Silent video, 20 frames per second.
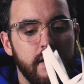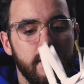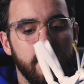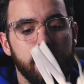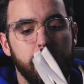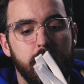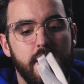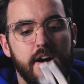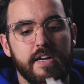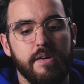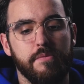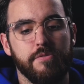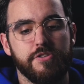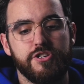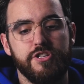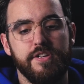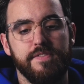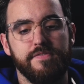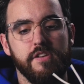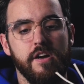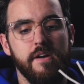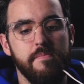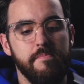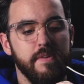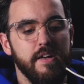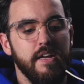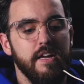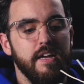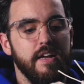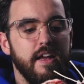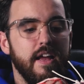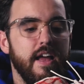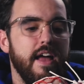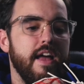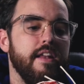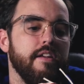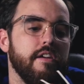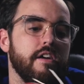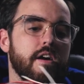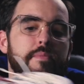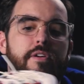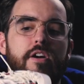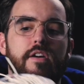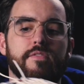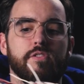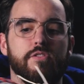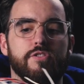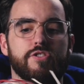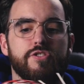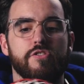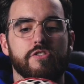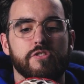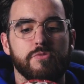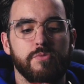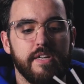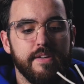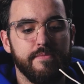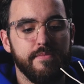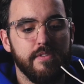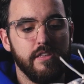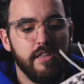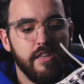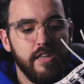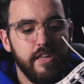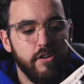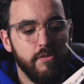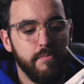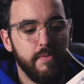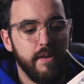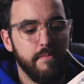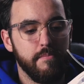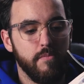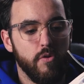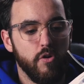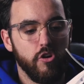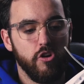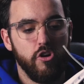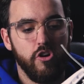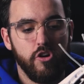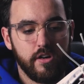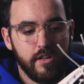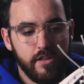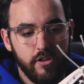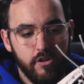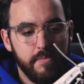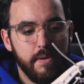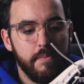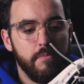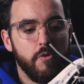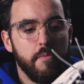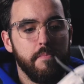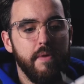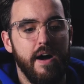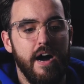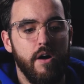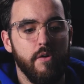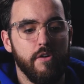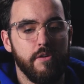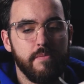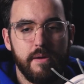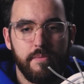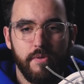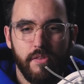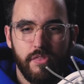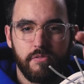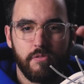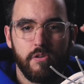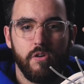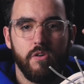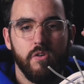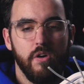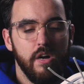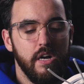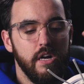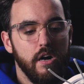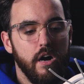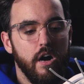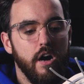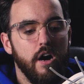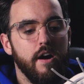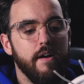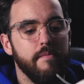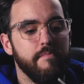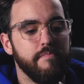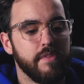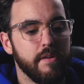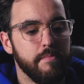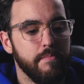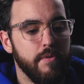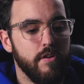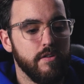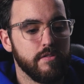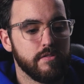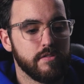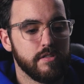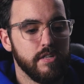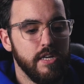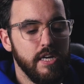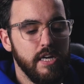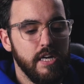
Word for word: The pocket will shift up and coming off those shooters will give him a little bit more hook, a little bit more power to be able to throw um, balls